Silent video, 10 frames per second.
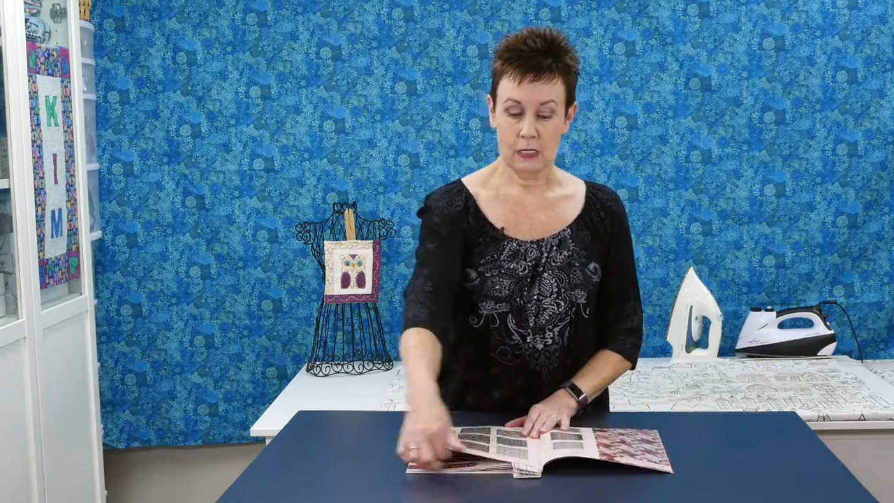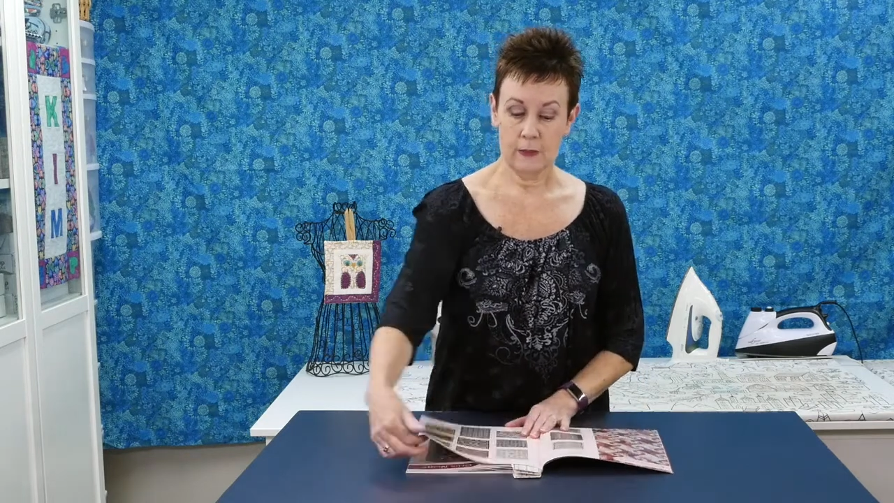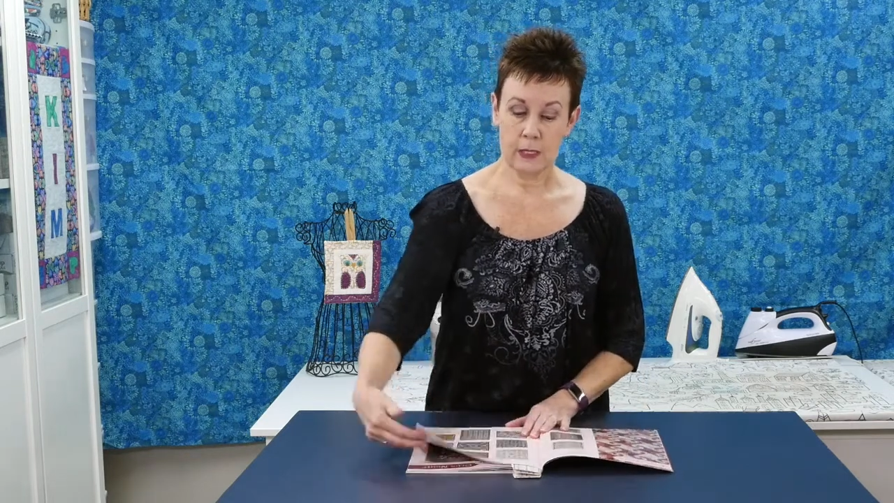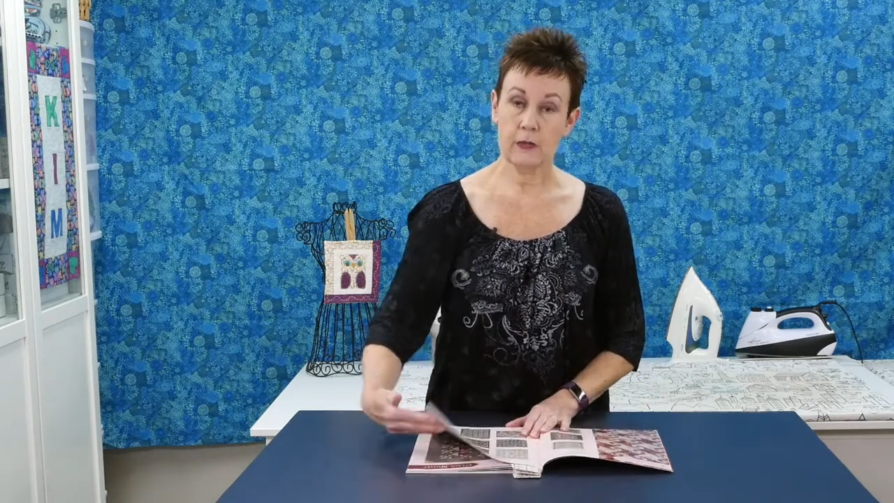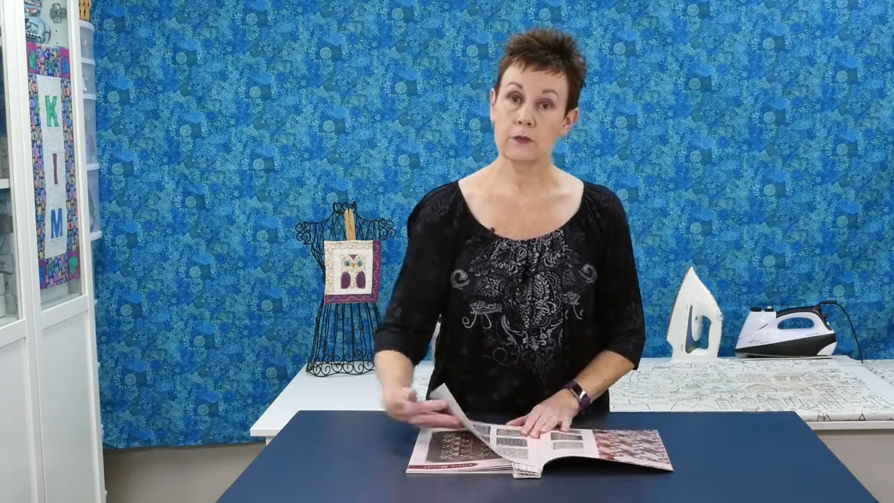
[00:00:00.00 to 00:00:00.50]

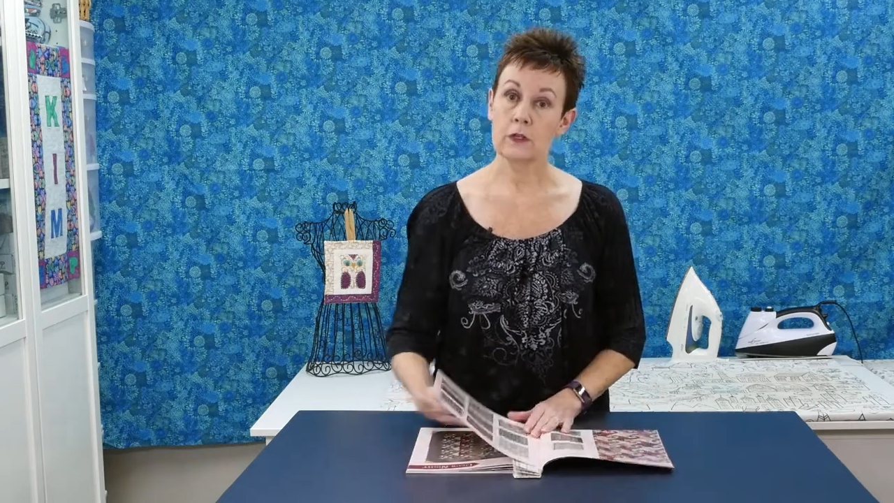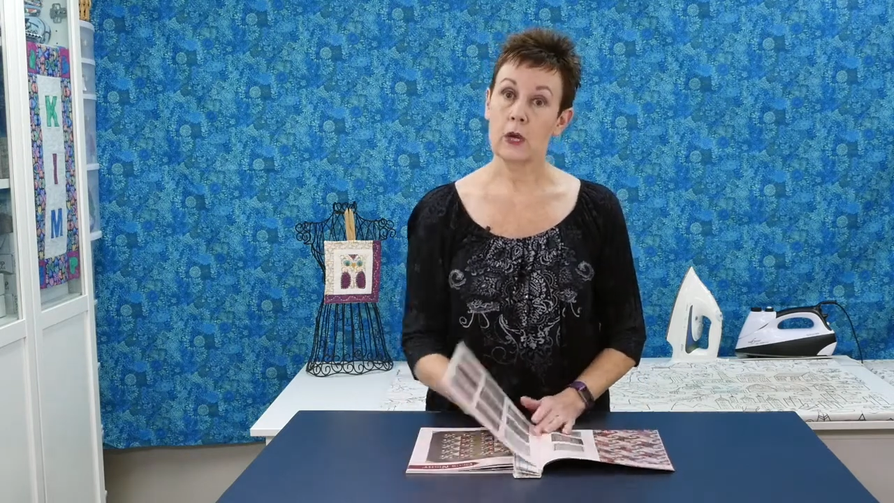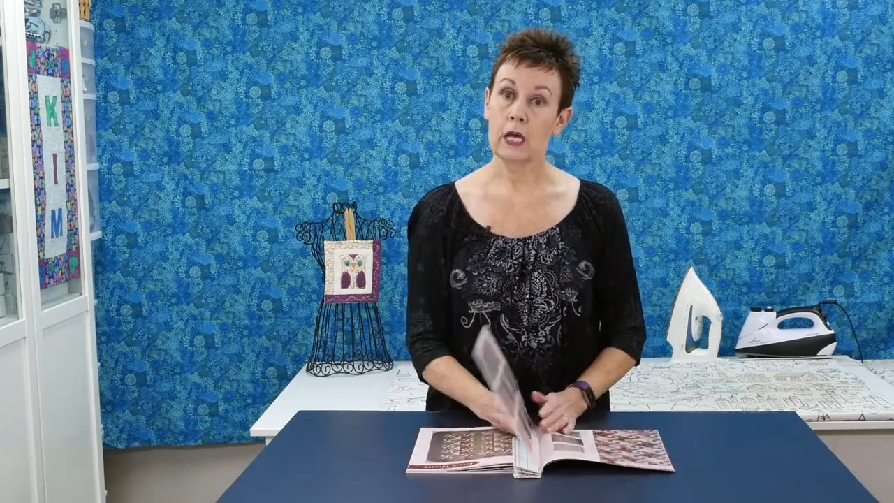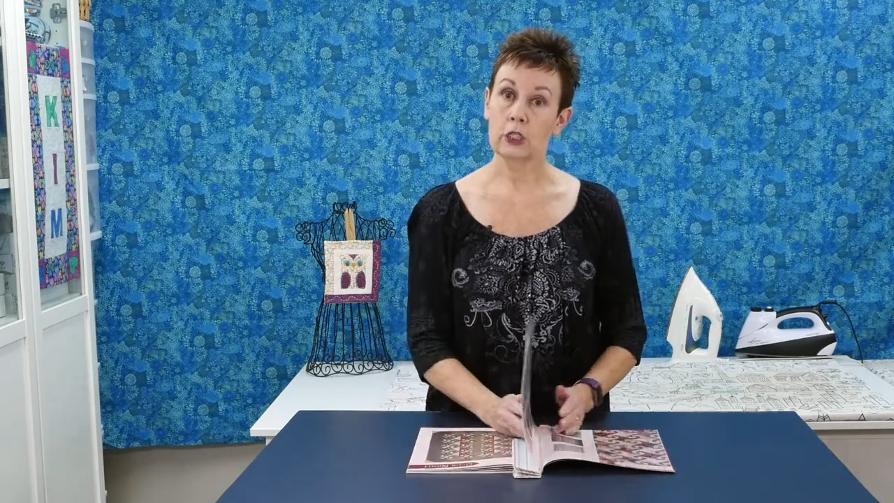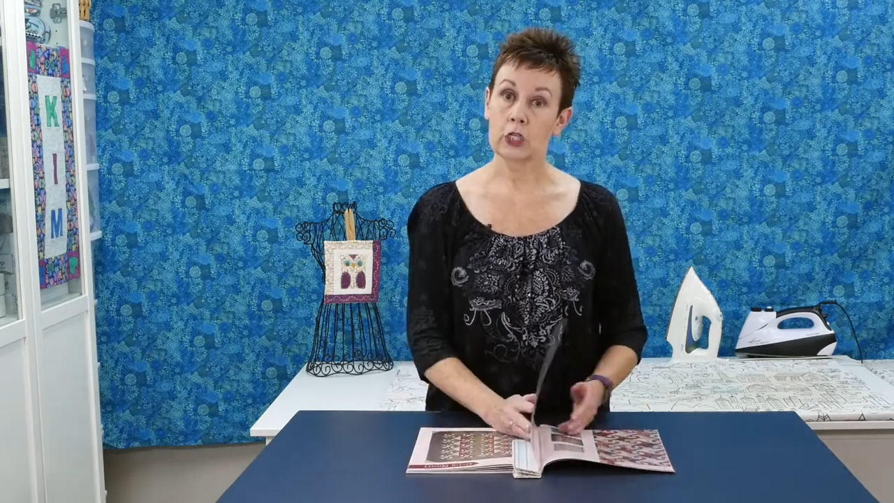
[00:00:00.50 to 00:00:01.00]
Let me give you
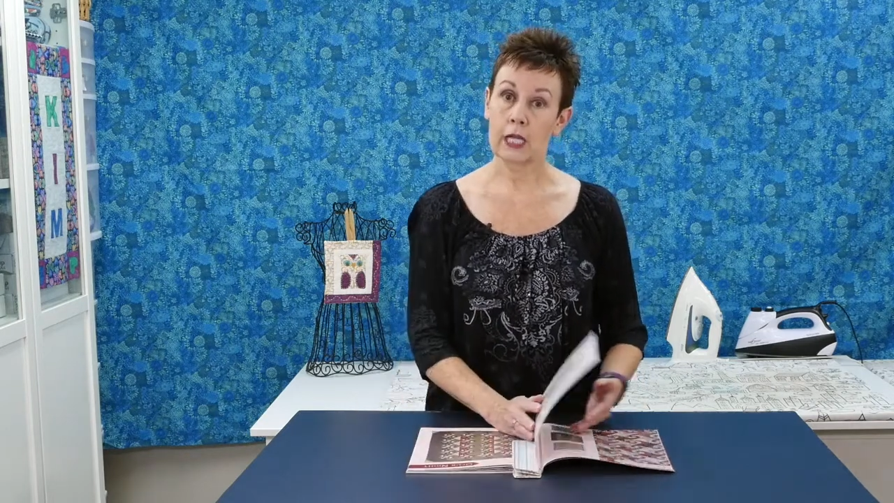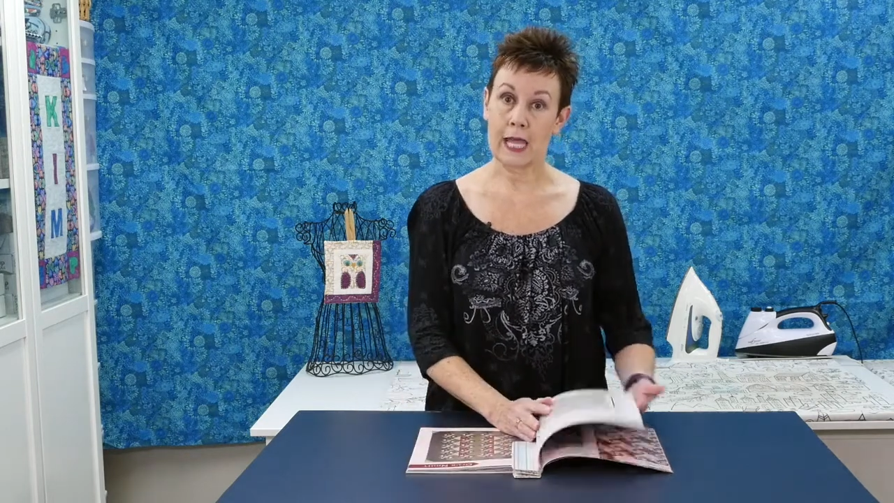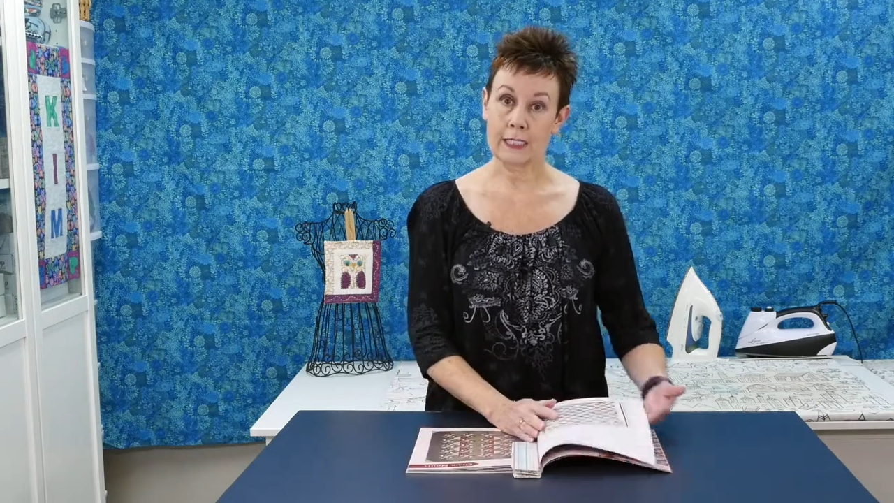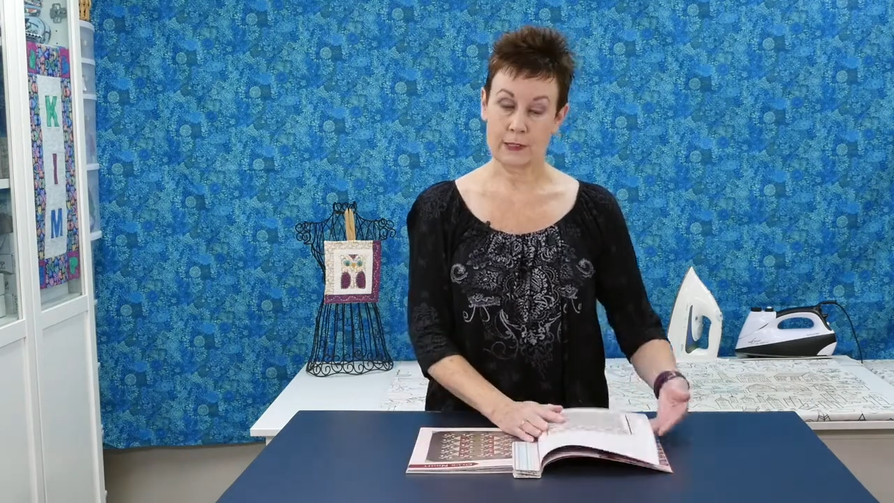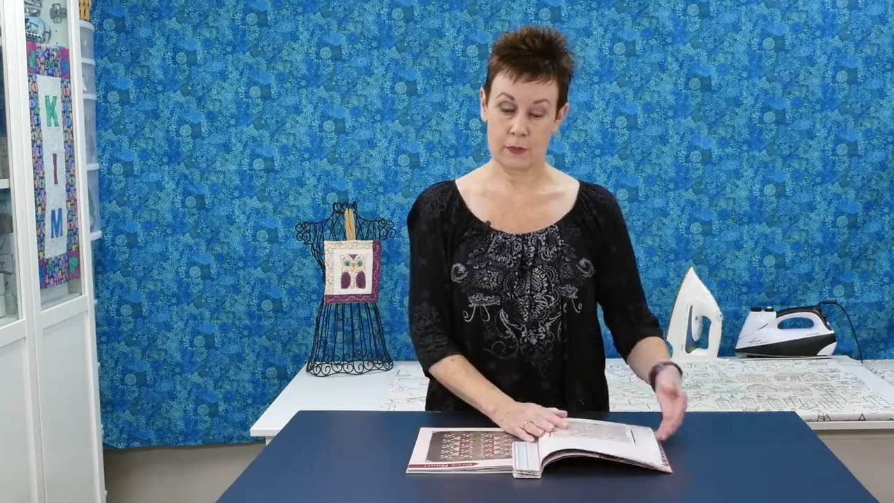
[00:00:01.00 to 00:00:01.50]
a look
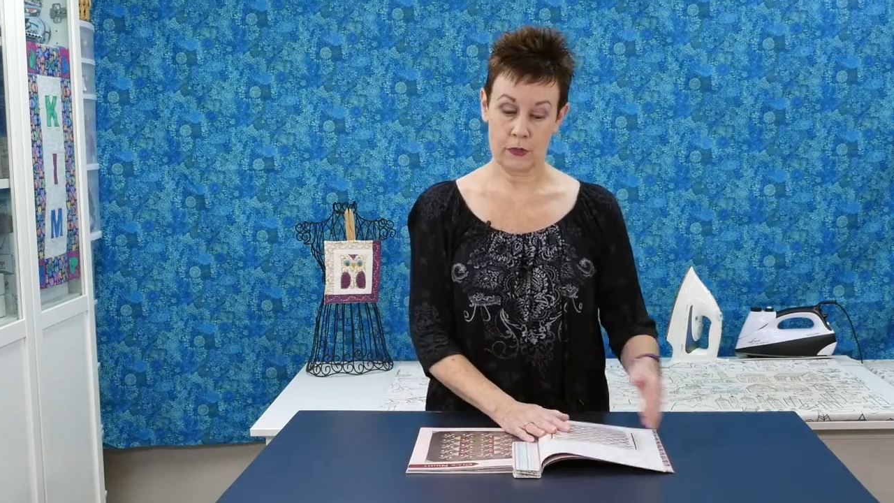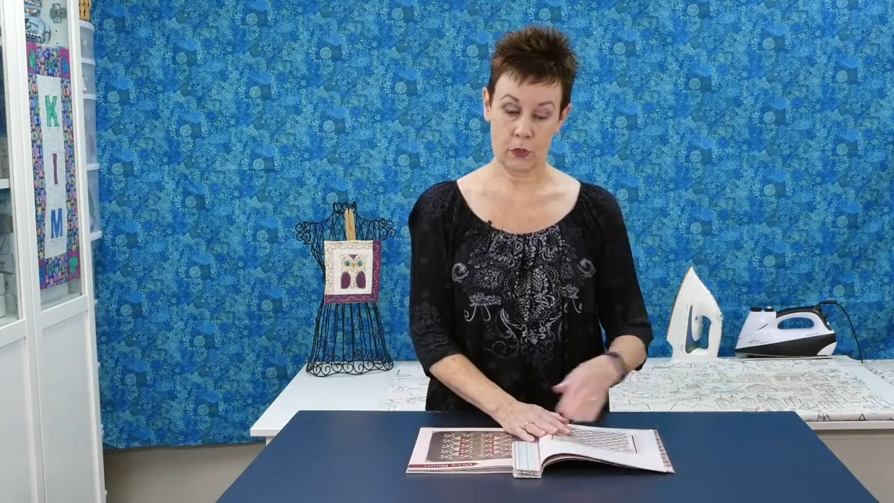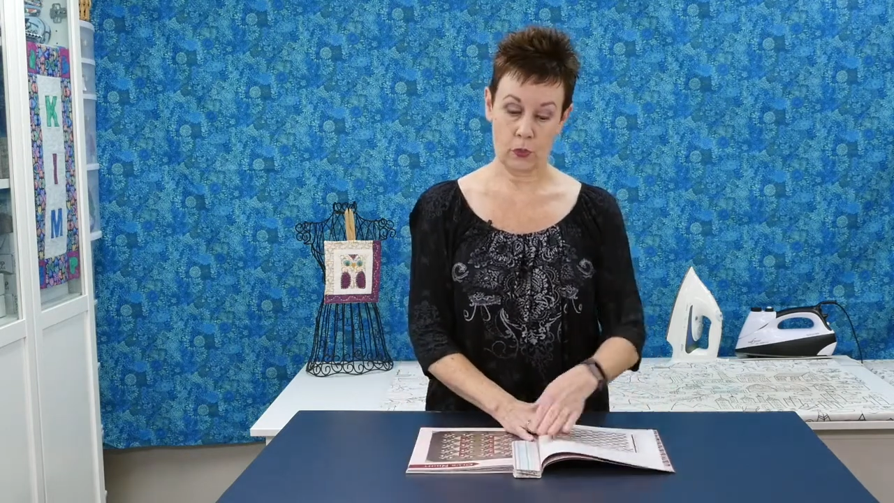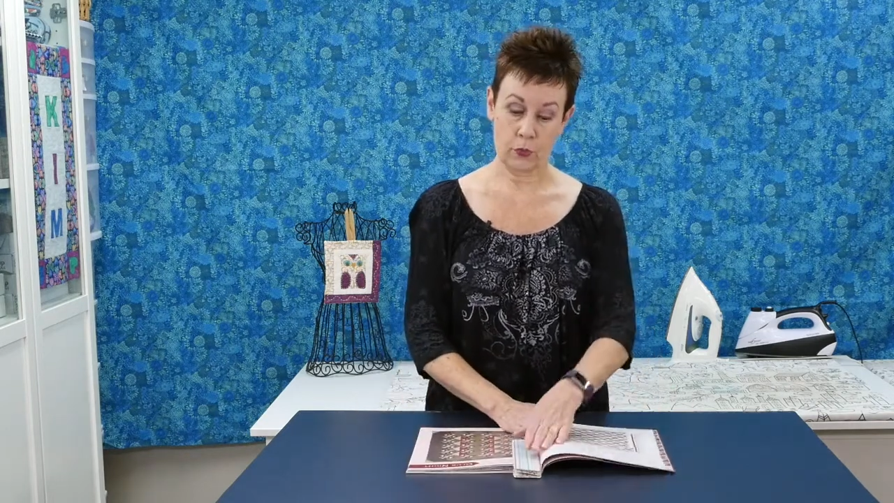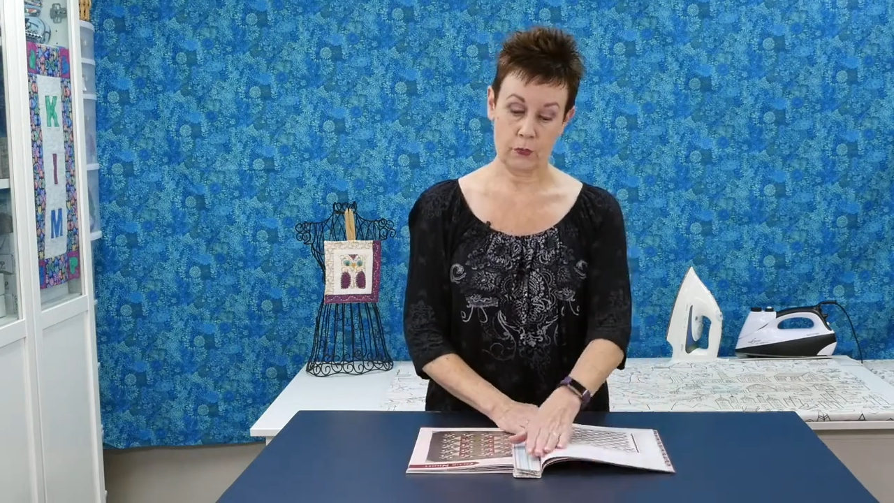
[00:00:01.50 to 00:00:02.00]
at some of the